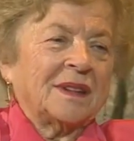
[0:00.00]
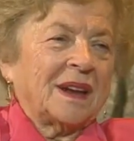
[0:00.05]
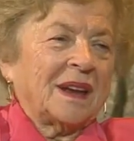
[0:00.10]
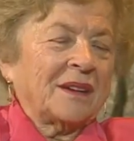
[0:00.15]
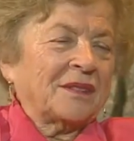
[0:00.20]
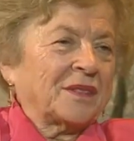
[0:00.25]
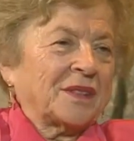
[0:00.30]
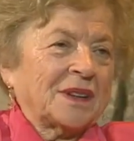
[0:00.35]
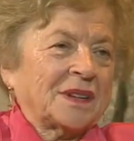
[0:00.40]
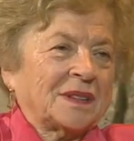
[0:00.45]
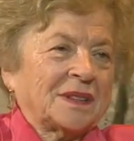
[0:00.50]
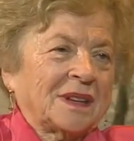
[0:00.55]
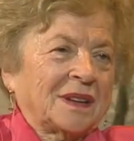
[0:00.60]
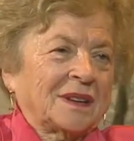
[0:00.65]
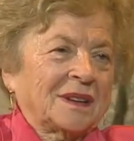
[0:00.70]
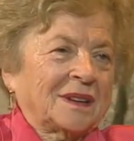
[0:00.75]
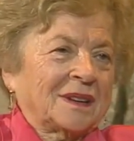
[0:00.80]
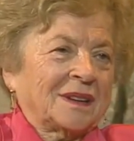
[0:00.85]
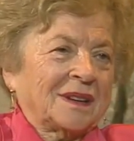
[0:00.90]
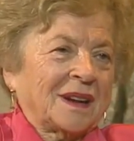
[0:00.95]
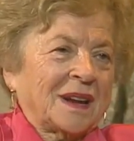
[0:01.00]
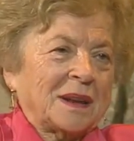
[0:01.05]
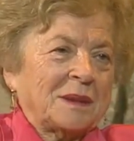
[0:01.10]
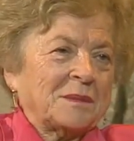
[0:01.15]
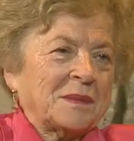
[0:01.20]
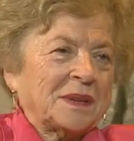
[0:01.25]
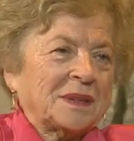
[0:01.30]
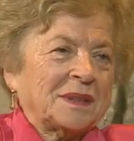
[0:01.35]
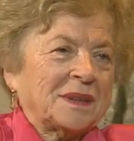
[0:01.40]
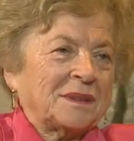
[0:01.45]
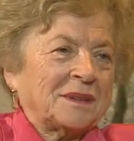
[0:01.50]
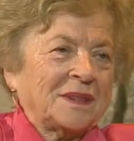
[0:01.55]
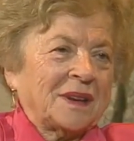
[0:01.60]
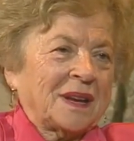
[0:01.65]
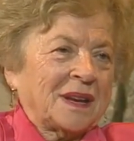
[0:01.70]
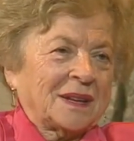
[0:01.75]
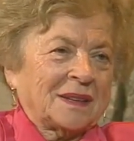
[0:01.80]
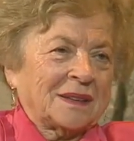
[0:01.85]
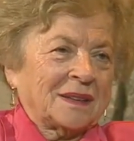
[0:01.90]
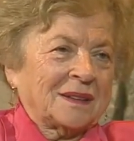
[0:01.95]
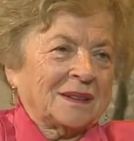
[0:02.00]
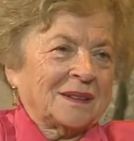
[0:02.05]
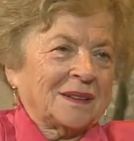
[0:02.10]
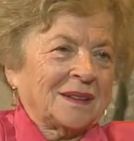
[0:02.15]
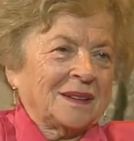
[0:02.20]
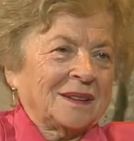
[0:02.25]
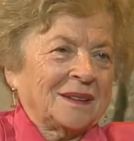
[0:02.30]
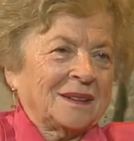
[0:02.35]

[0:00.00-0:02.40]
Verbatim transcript: everything. Name it, and we had it.